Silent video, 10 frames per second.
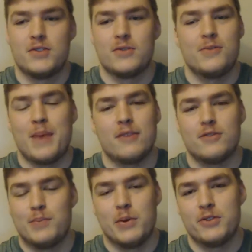it's all
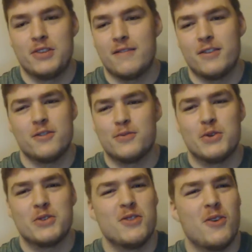about just pushing out videos,
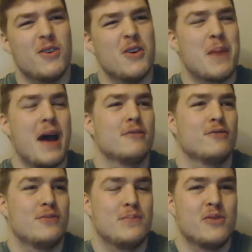but it's not
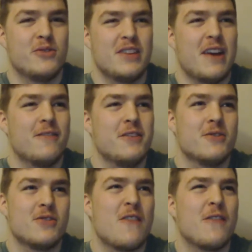about just pushing out
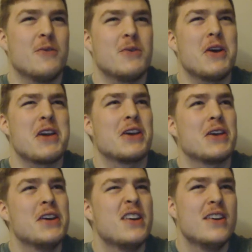videos. I feel
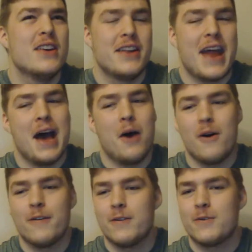like
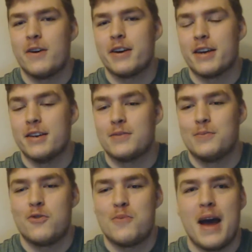now I feel like
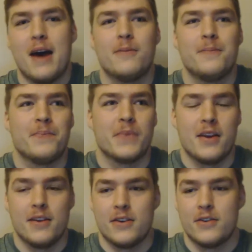it's more about
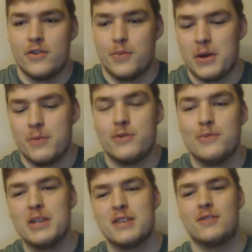the people
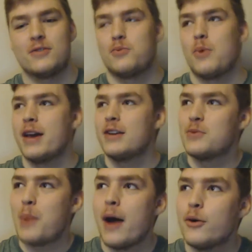you meet along the way,
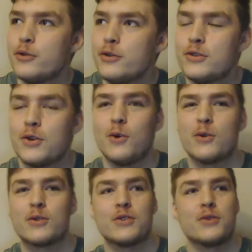it's about who you
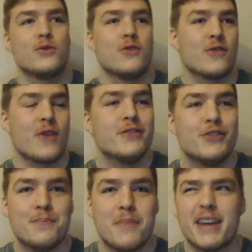talk to, the
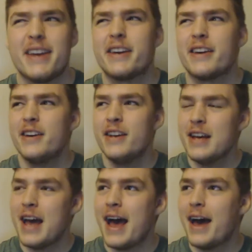friends you make,
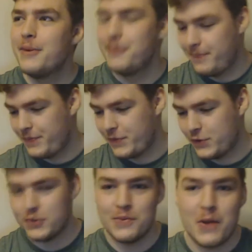and
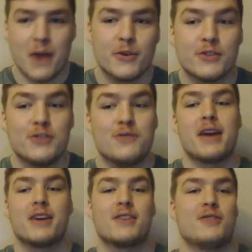just the memories that you
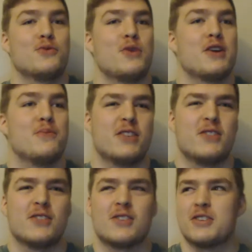make along the way,
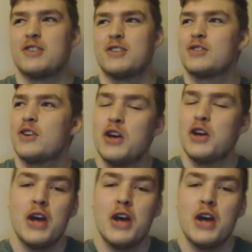basically. It's,